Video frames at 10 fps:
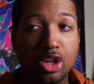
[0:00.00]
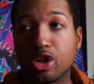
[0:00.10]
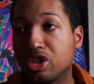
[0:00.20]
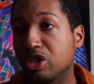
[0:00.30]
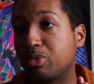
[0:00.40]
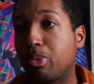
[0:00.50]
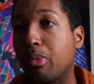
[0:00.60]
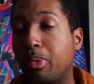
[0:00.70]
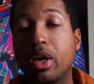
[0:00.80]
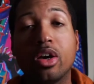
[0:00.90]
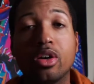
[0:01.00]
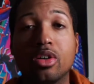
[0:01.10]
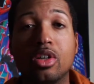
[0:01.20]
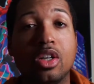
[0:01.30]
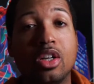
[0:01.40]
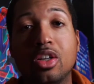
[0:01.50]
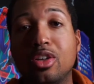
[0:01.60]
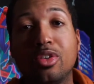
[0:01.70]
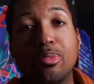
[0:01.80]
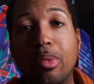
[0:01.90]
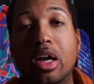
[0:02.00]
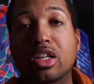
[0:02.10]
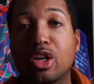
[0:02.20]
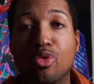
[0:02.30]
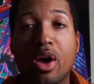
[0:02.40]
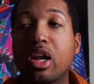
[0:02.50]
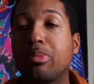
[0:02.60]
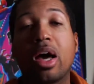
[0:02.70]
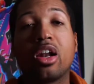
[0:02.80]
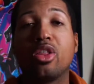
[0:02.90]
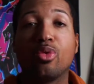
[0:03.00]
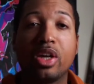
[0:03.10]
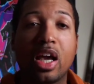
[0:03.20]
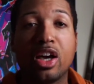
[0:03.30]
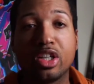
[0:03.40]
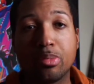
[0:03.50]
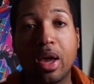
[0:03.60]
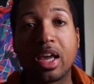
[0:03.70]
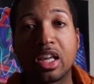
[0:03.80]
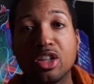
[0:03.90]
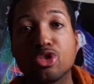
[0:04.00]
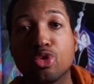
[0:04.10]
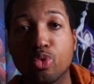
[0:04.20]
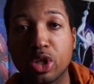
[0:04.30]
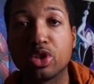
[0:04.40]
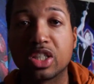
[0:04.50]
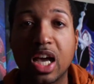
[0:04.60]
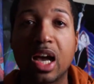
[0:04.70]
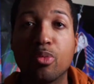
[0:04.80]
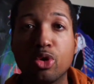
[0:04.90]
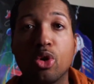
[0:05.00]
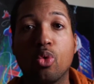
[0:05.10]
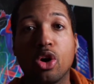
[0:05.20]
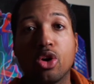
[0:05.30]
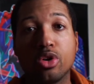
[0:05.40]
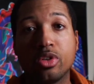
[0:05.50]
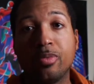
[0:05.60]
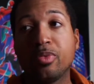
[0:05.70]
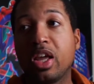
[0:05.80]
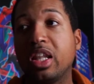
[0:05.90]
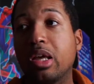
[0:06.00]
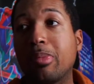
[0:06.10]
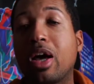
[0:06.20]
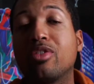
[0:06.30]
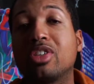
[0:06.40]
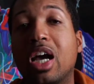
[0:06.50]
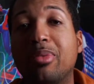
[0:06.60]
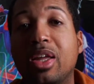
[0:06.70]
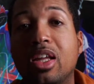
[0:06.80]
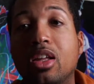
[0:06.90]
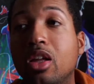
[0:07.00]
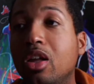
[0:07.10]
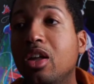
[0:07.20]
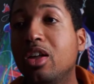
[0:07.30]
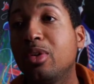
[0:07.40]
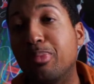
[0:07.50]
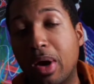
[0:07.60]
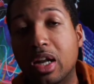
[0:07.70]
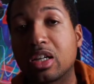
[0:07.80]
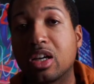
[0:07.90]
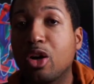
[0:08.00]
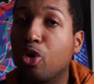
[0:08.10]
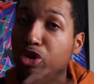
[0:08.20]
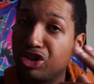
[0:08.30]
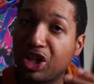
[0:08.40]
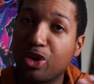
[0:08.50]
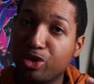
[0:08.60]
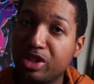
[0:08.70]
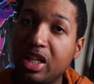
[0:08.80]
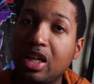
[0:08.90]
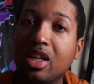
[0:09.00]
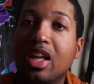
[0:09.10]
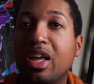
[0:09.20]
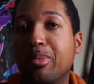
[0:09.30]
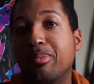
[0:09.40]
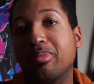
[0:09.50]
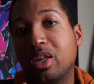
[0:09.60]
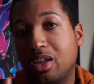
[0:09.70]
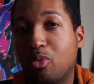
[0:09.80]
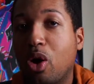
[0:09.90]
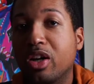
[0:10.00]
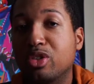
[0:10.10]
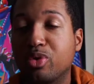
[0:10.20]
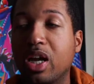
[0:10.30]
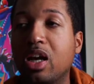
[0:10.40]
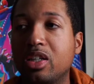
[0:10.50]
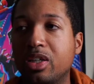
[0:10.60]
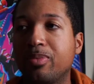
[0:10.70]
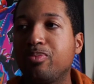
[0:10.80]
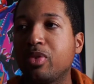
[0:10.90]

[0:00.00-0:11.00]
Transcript: her just propel Monica right up out of the reality back into real time, real world. And the amount of time that Monica, or Geraldine, in Wanda's reality